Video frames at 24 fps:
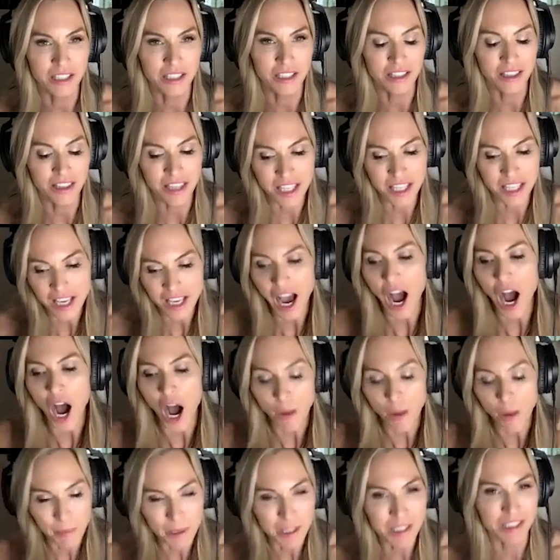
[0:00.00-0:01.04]
the
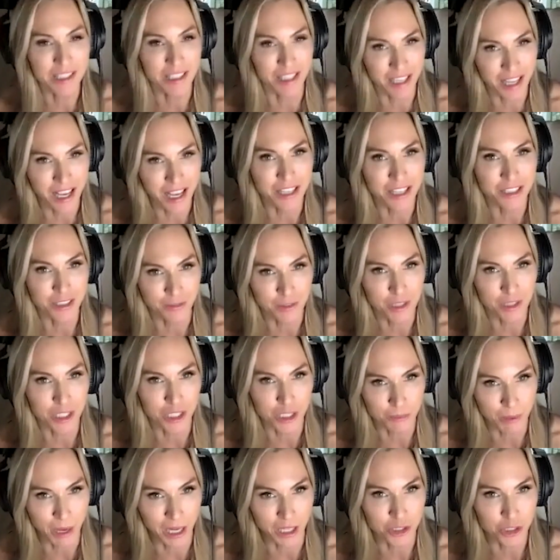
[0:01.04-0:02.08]
opposite end of the
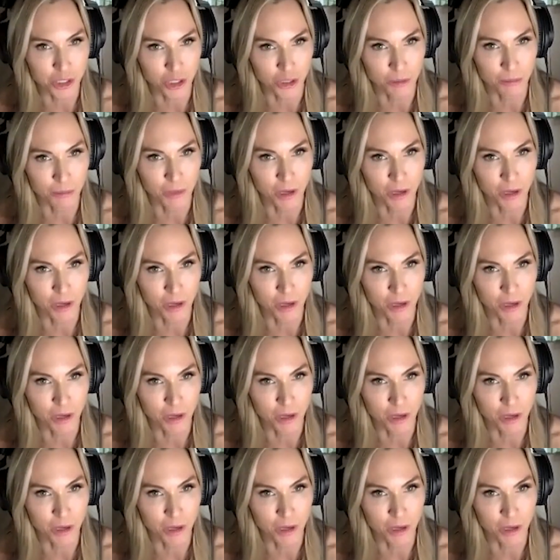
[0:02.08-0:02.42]
spectrum